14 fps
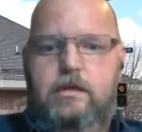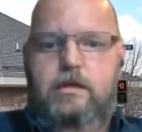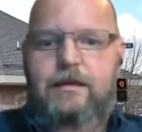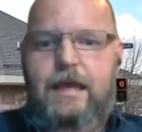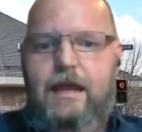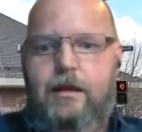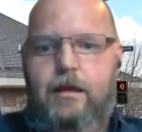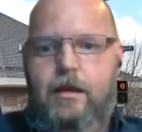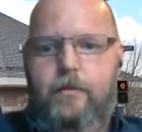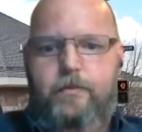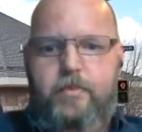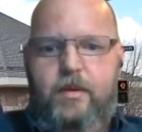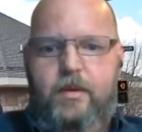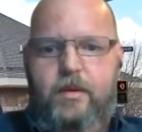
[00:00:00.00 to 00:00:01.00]
the data
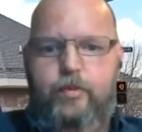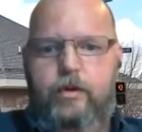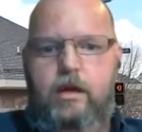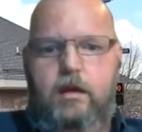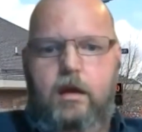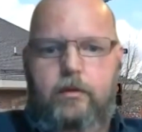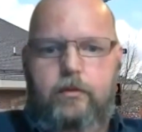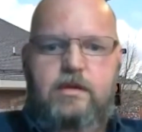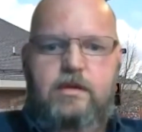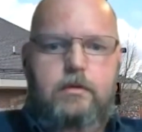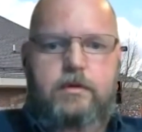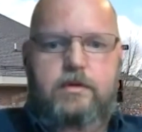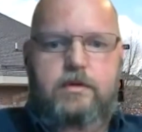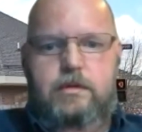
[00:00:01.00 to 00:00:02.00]
and pinpointing our
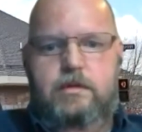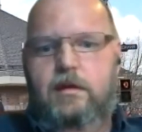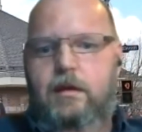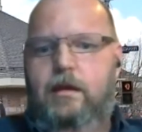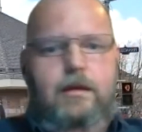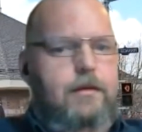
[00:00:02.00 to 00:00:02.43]
resources,